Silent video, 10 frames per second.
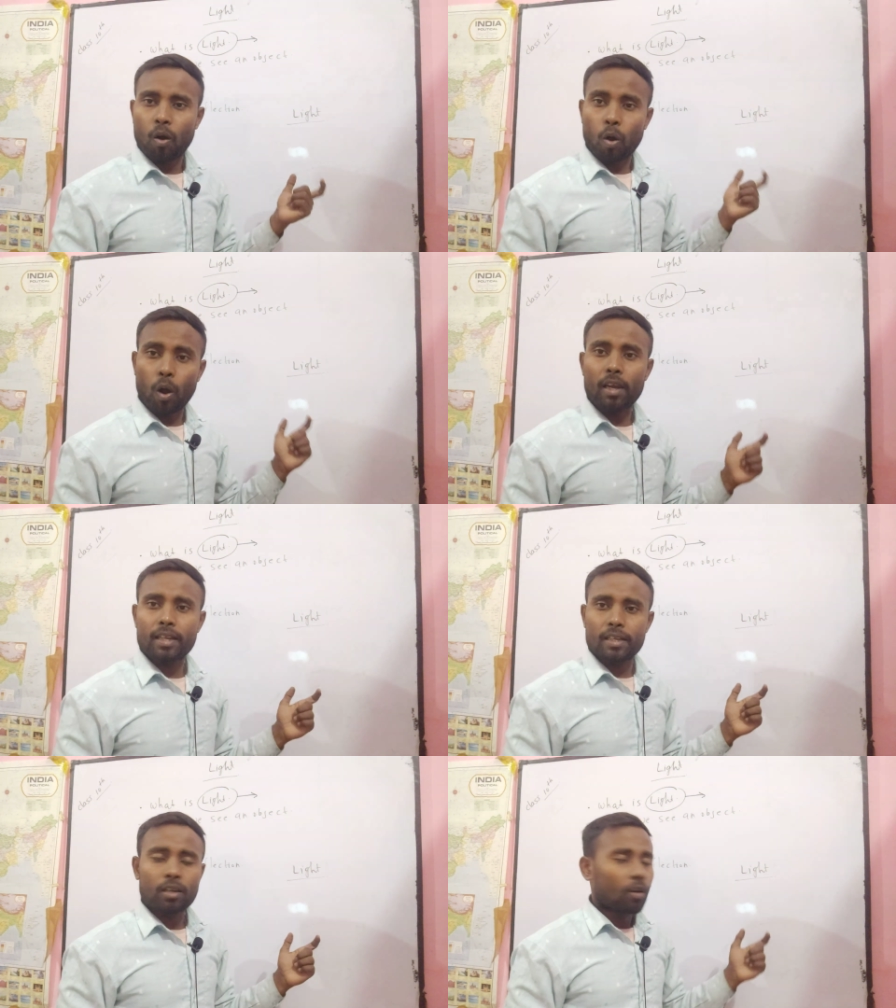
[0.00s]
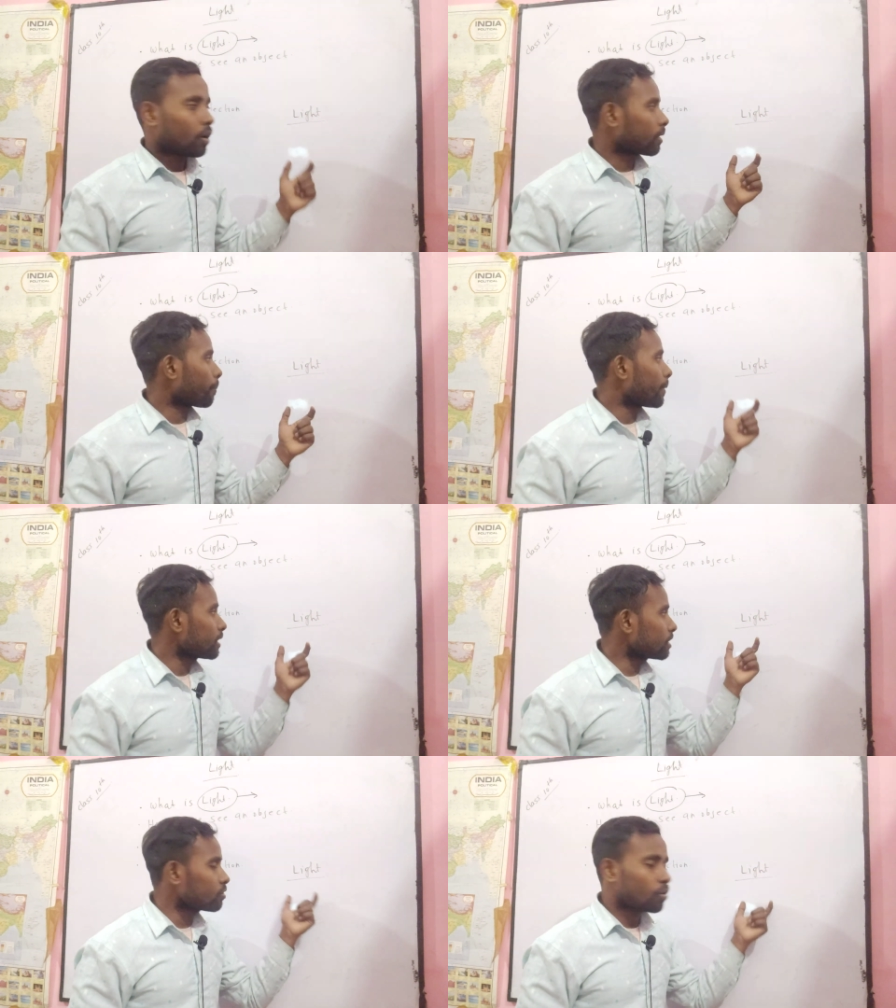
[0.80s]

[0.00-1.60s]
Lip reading: only on the basis